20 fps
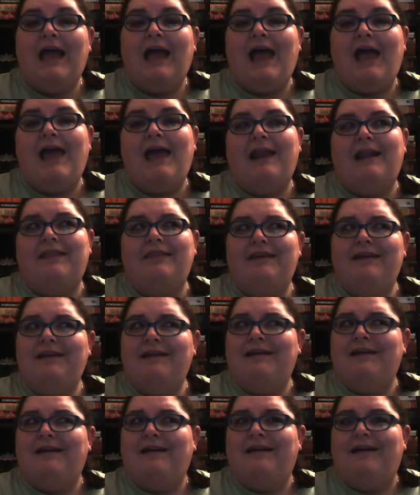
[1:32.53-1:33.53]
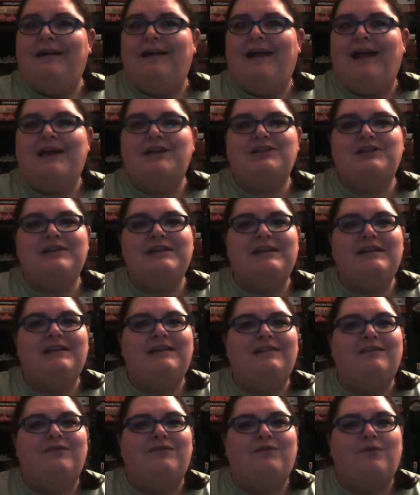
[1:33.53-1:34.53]
and I think actually
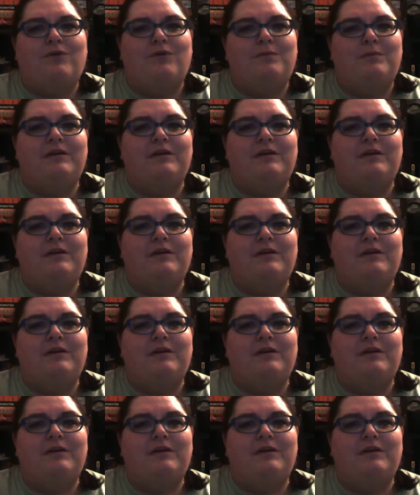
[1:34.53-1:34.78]
the fourth